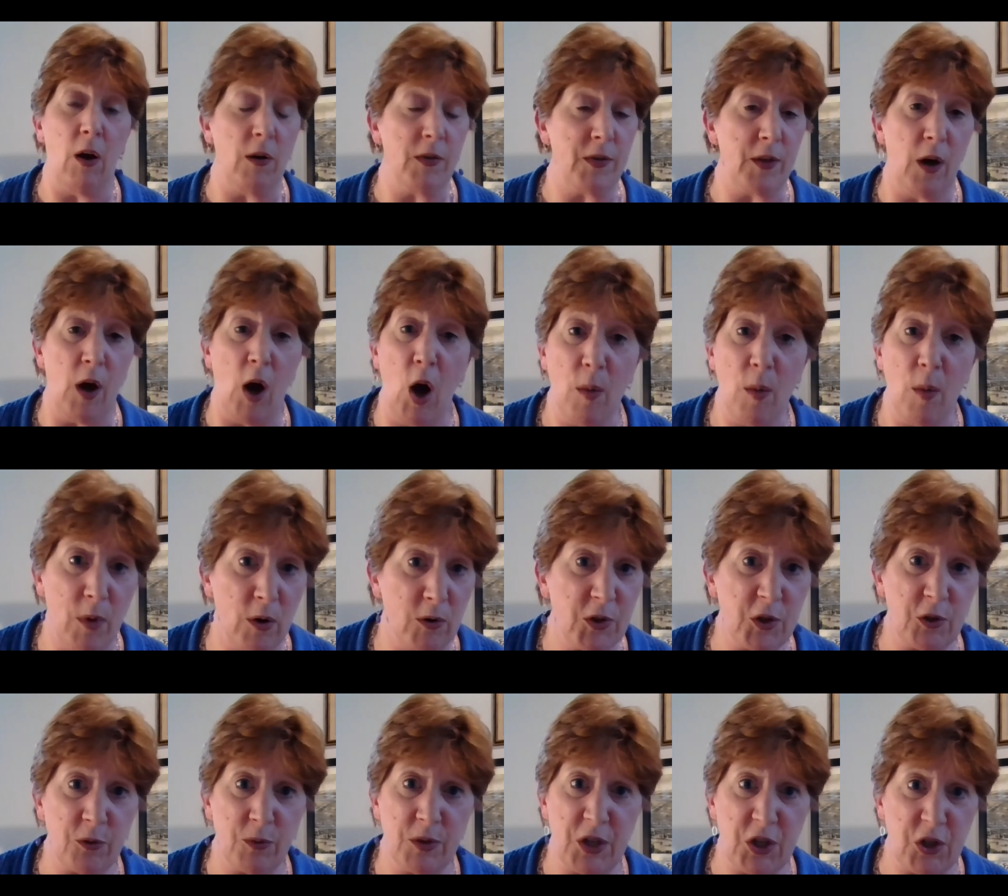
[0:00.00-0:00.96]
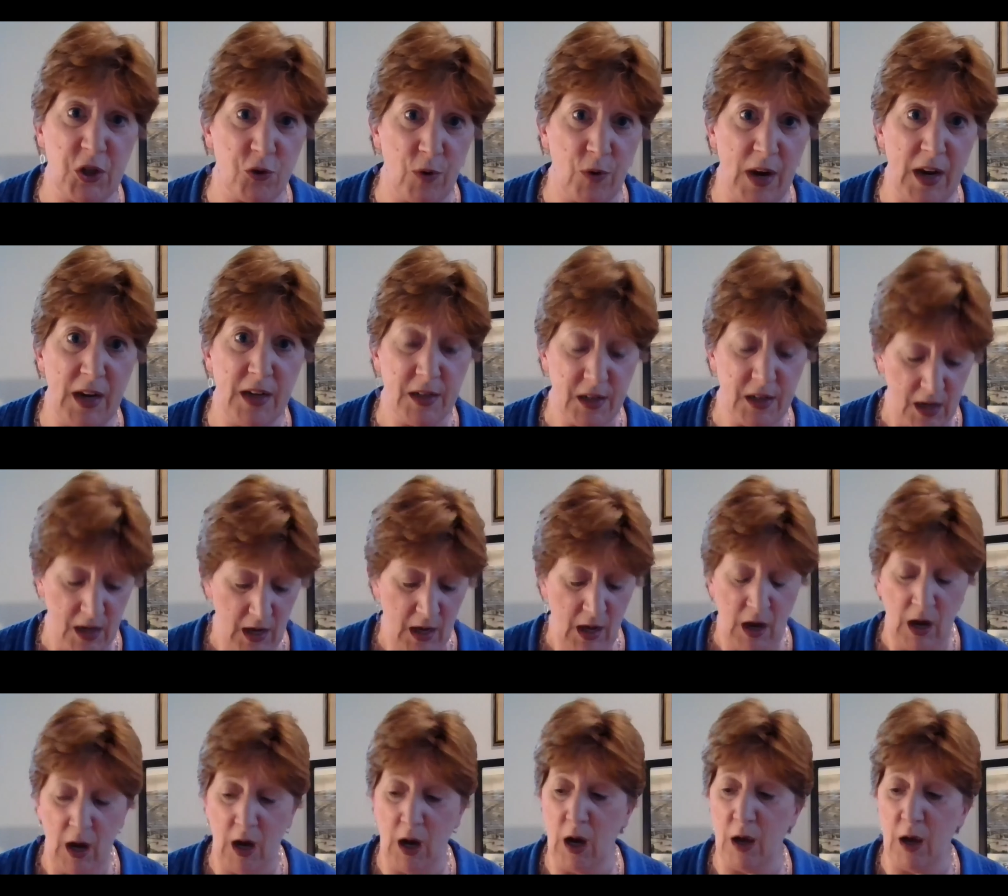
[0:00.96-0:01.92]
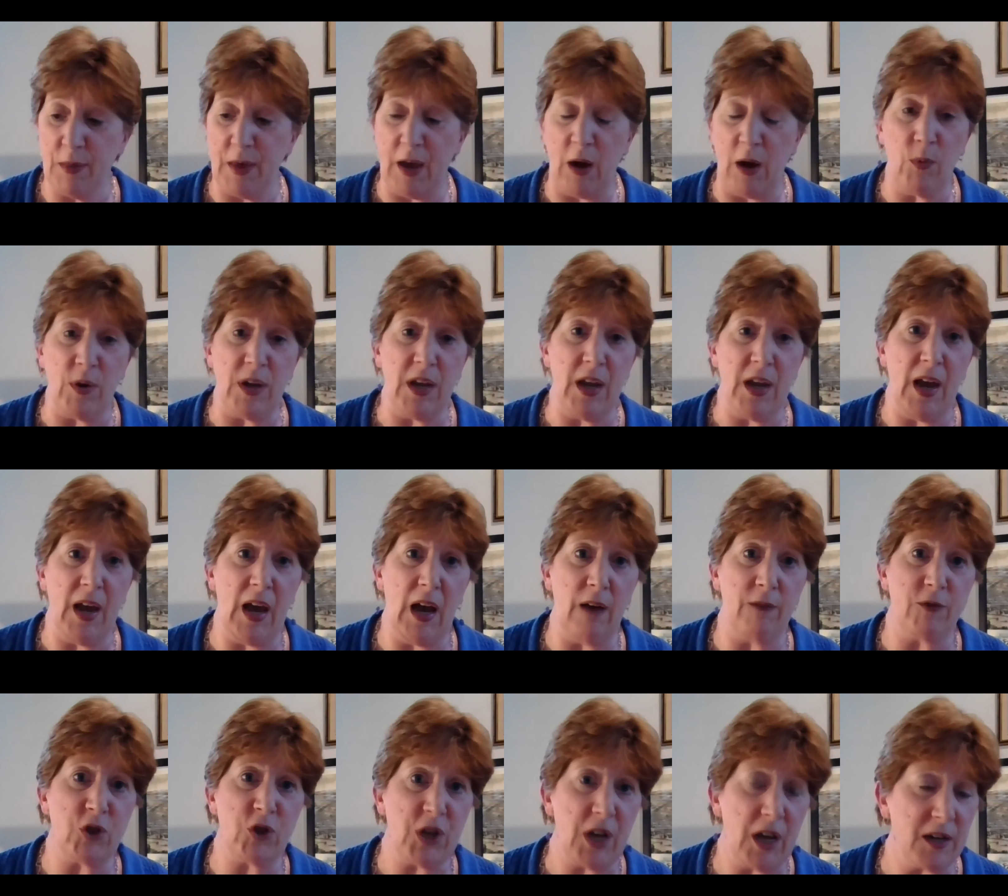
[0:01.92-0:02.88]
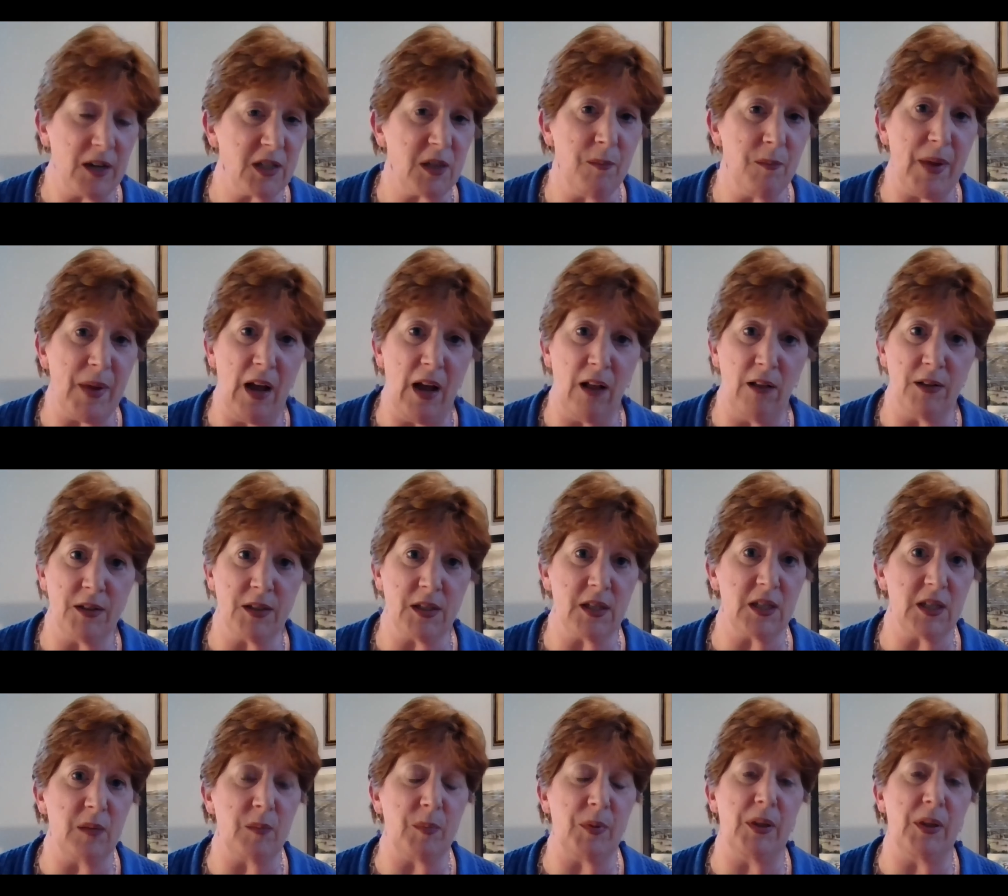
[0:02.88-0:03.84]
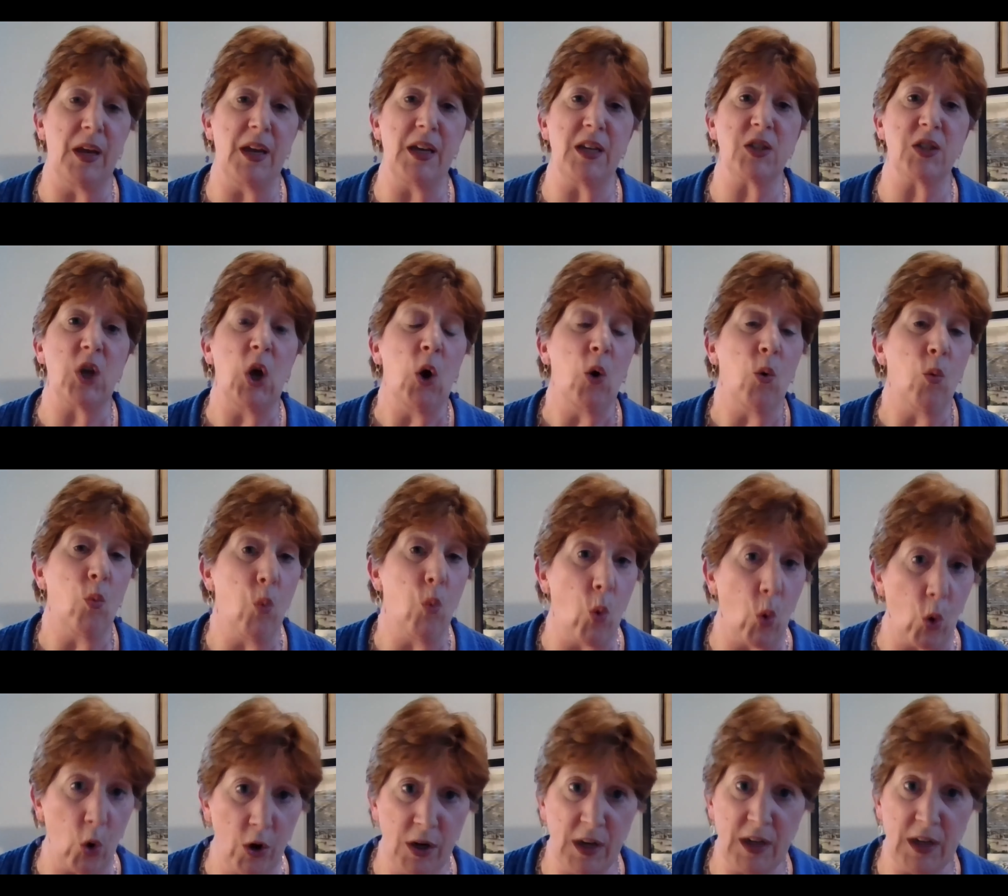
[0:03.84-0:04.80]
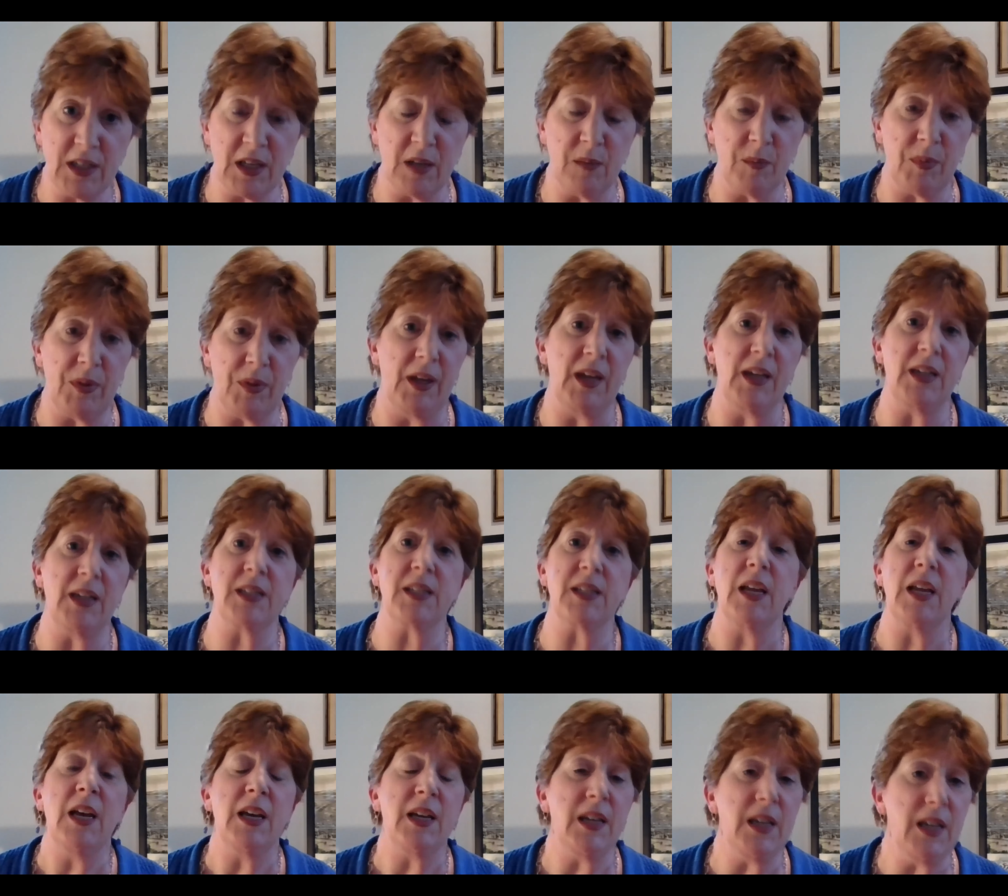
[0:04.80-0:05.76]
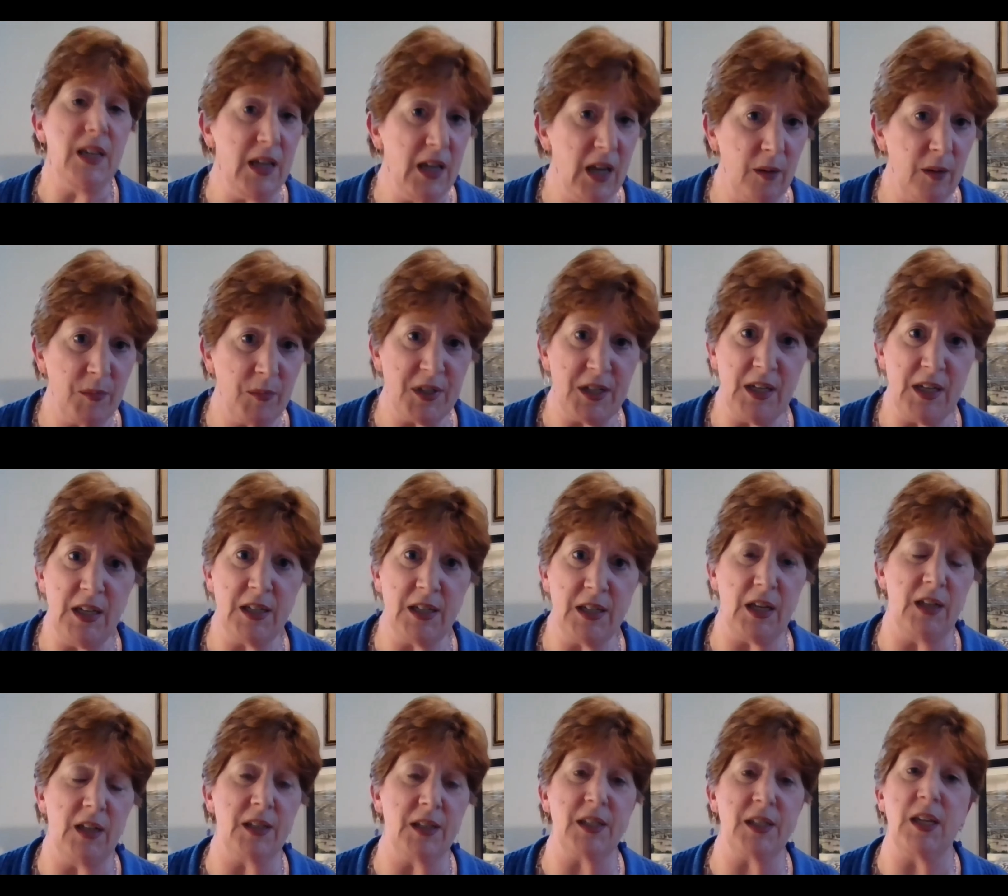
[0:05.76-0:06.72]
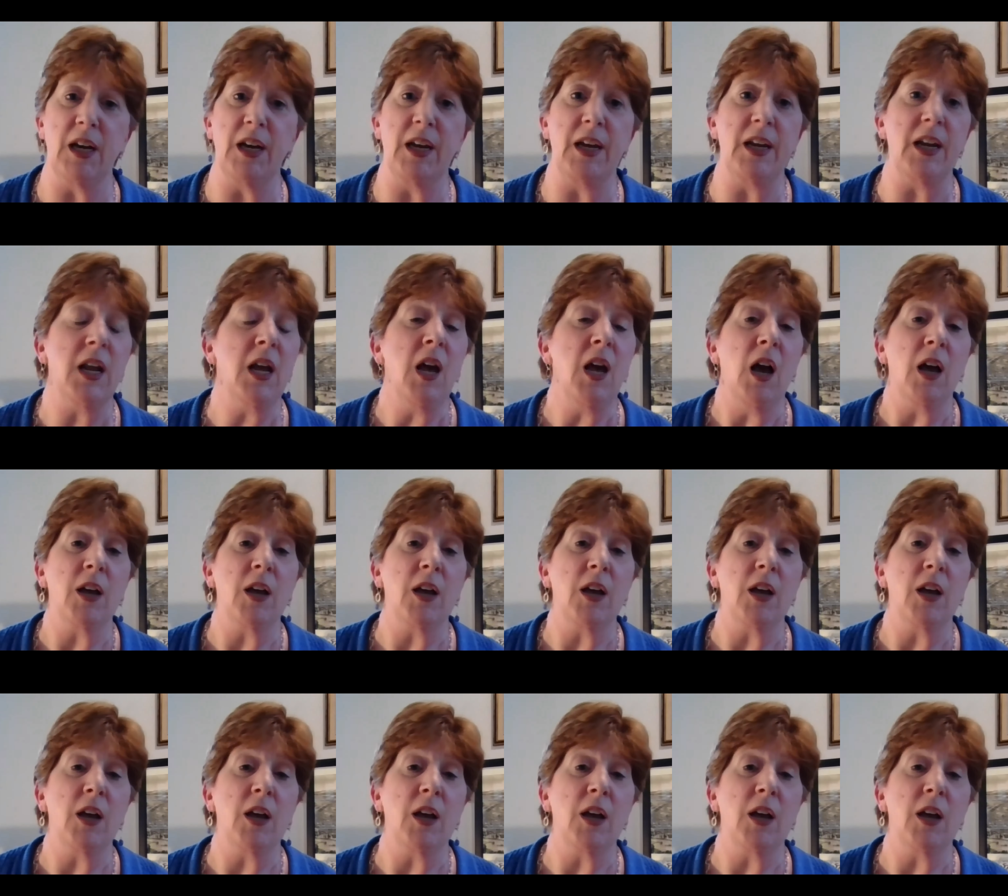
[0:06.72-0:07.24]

the utmost restraint, that we have checks and balances in place, warnings in place, EMTs on site.